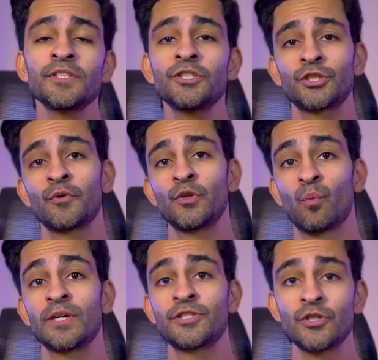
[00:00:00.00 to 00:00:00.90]
to show you
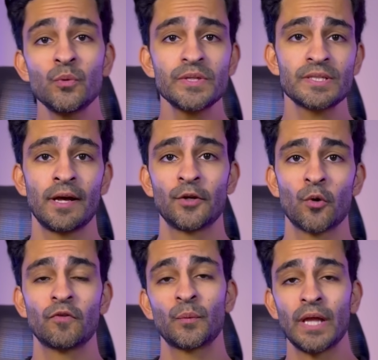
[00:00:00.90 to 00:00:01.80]
what's new with Slide
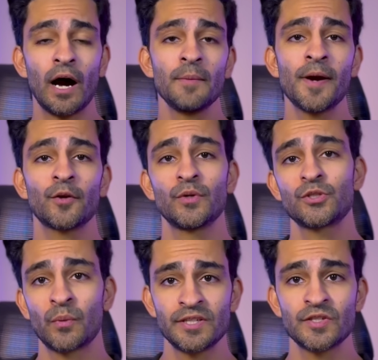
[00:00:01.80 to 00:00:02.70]
Over with iPadOS
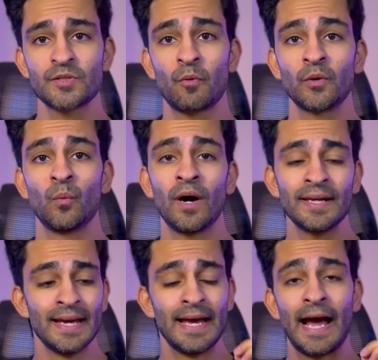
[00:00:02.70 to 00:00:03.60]

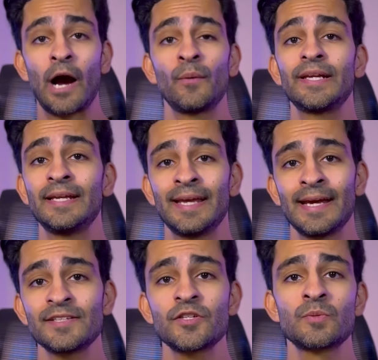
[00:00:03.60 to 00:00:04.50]
26.1, how it
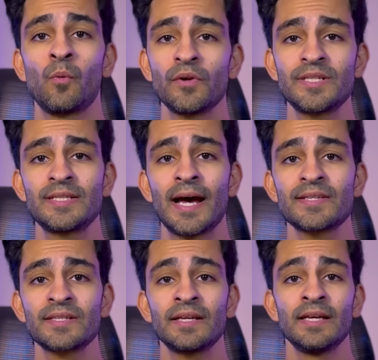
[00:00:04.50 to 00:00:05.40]
enhances
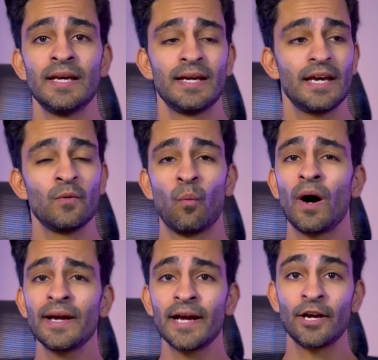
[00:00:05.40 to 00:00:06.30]
multitasking, and
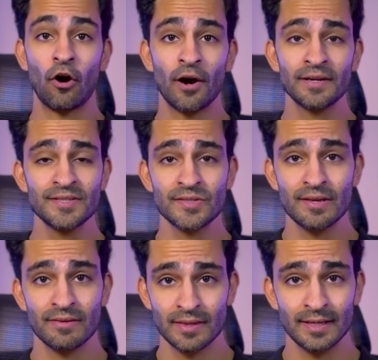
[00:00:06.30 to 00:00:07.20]
why I
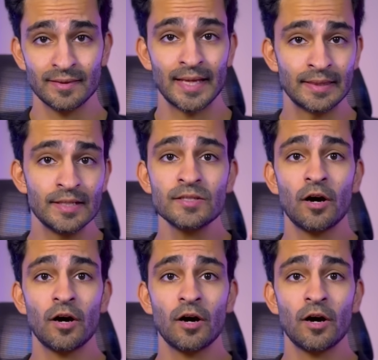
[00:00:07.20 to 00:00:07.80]
honestly think that this